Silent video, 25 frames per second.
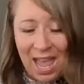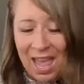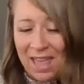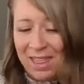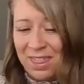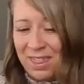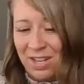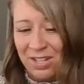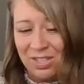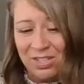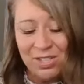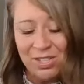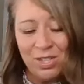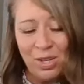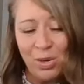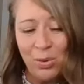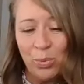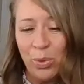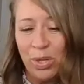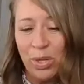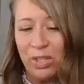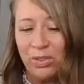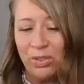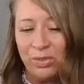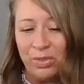they're so
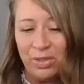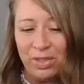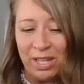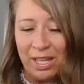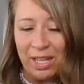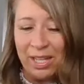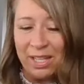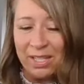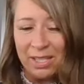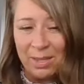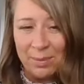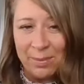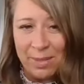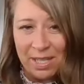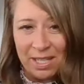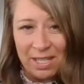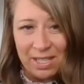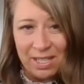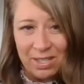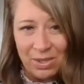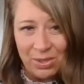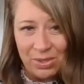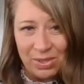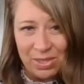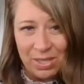wonderful. Like I said, my
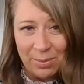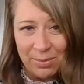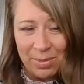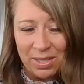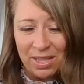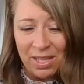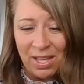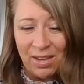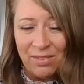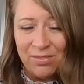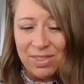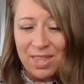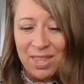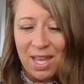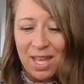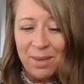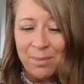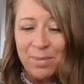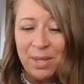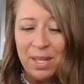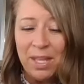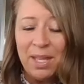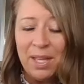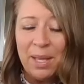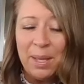kids use them and love
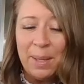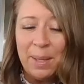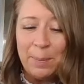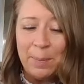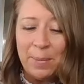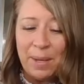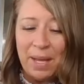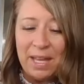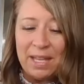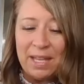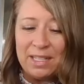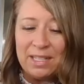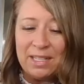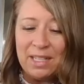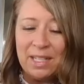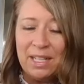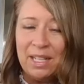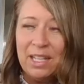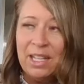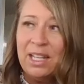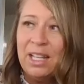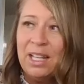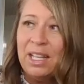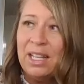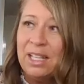them, but
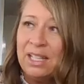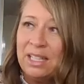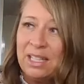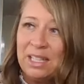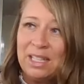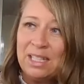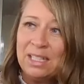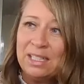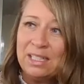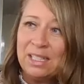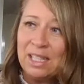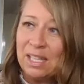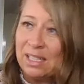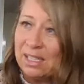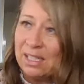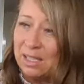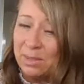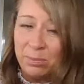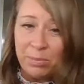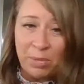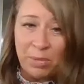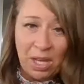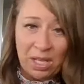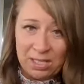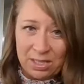it is
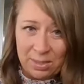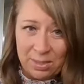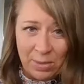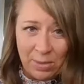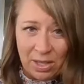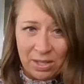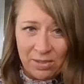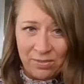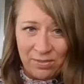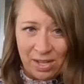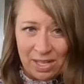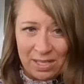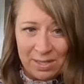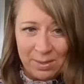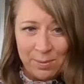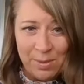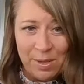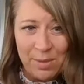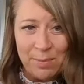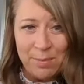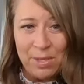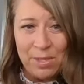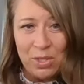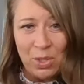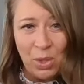a small
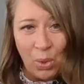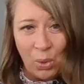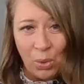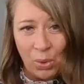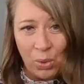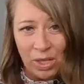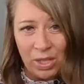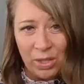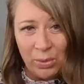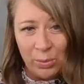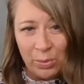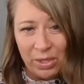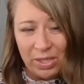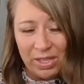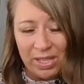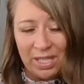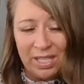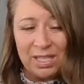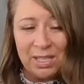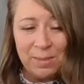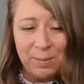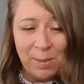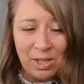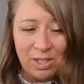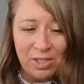investment, but totally worth
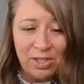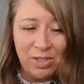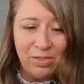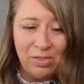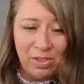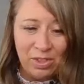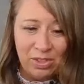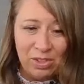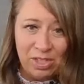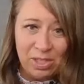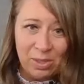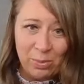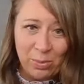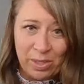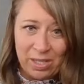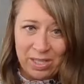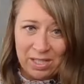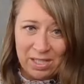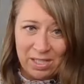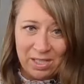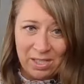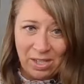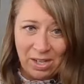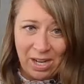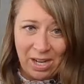it, especially if you just want
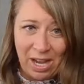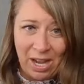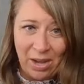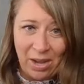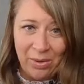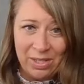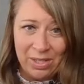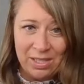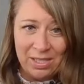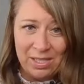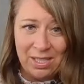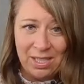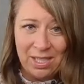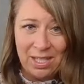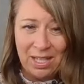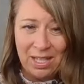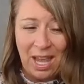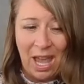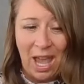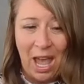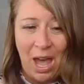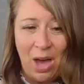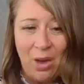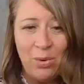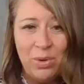to start out and seeing
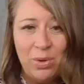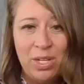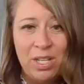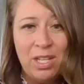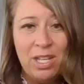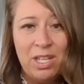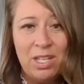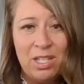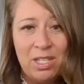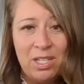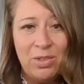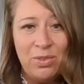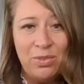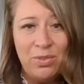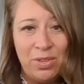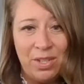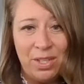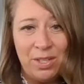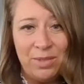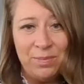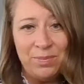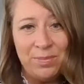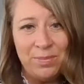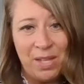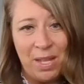how you
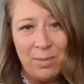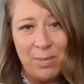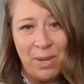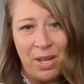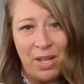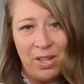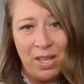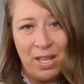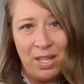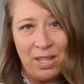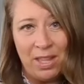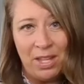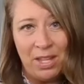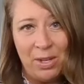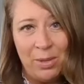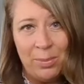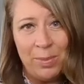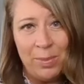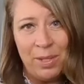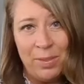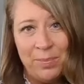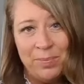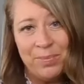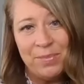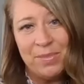feel about light
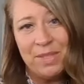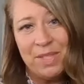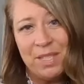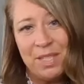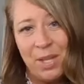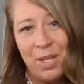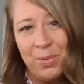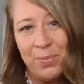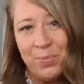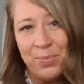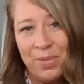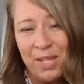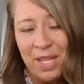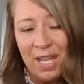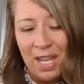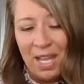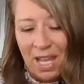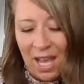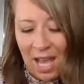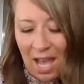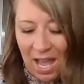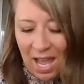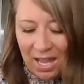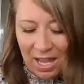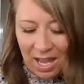therapy. So
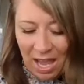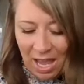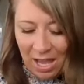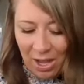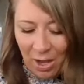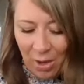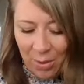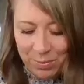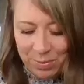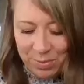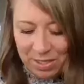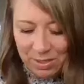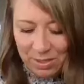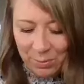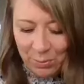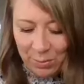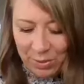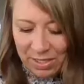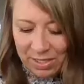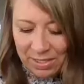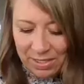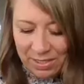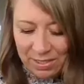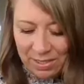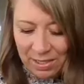I hope this
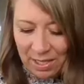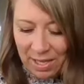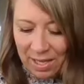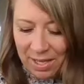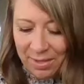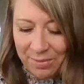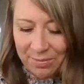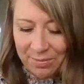was